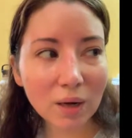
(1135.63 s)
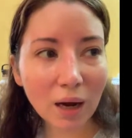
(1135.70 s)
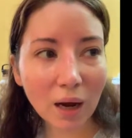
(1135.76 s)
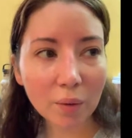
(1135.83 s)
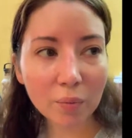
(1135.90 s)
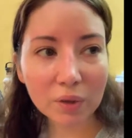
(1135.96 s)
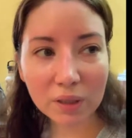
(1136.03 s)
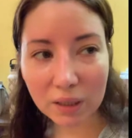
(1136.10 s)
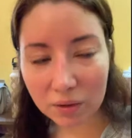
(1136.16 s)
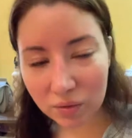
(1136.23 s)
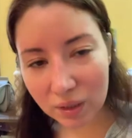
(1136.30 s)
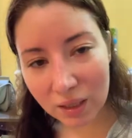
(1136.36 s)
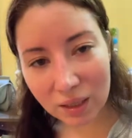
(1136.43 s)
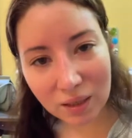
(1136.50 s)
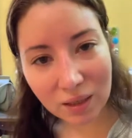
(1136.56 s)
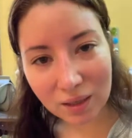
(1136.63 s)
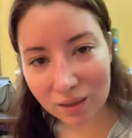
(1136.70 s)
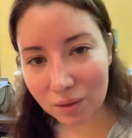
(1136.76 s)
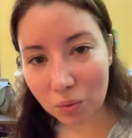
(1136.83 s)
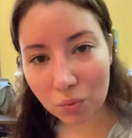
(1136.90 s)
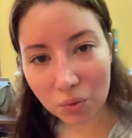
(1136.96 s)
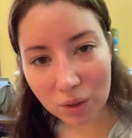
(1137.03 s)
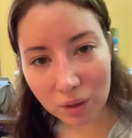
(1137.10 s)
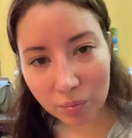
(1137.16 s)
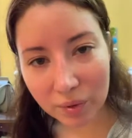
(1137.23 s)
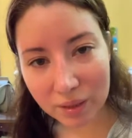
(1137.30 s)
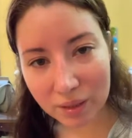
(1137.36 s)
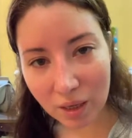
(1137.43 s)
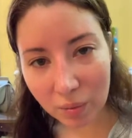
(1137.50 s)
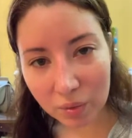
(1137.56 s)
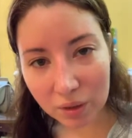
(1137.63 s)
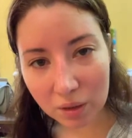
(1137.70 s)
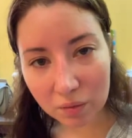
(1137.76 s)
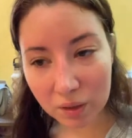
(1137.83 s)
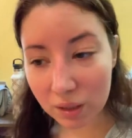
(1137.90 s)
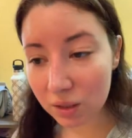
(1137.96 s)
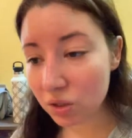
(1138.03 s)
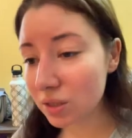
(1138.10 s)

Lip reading: I believe in it, and it'll work because I believe in it.